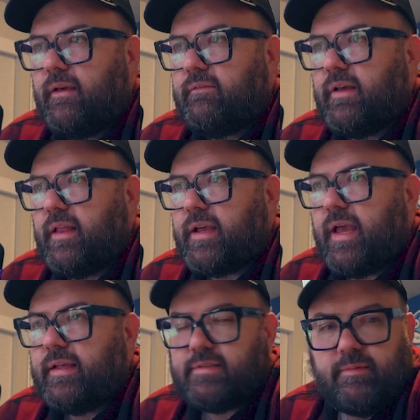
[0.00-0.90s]
felt like I
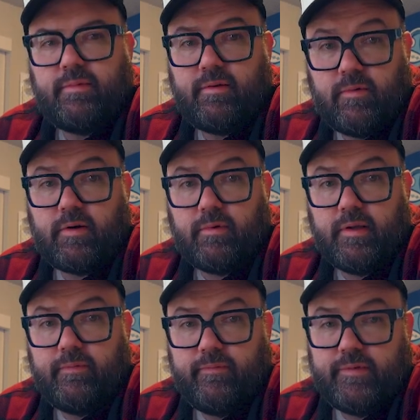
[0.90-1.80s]
had something to work
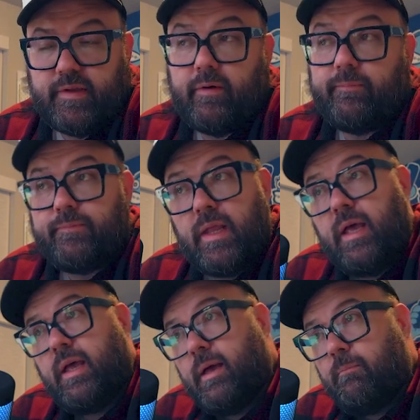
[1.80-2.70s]
with. So
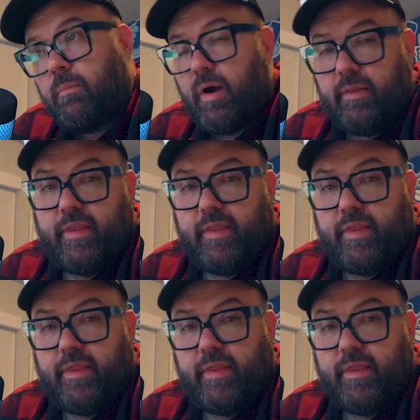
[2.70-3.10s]
brought